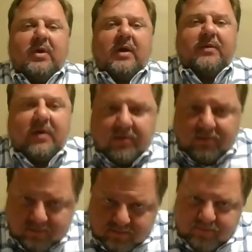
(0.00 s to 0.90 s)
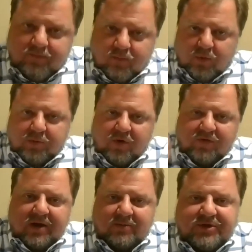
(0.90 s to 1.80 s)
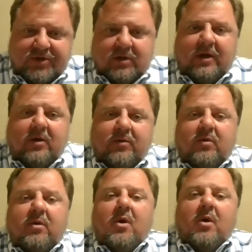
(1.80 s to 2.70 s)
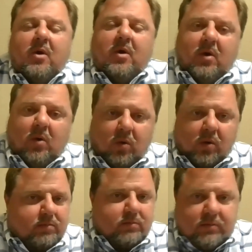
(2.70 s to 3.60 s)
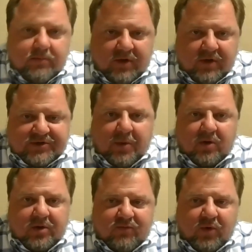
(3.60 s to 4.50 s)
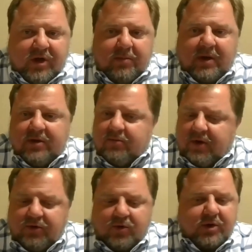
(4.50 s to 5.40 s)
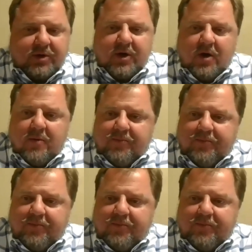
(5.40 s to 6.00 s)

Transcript: And then we move that up to the cloud, or if it's small enough, we email it and you're good to go.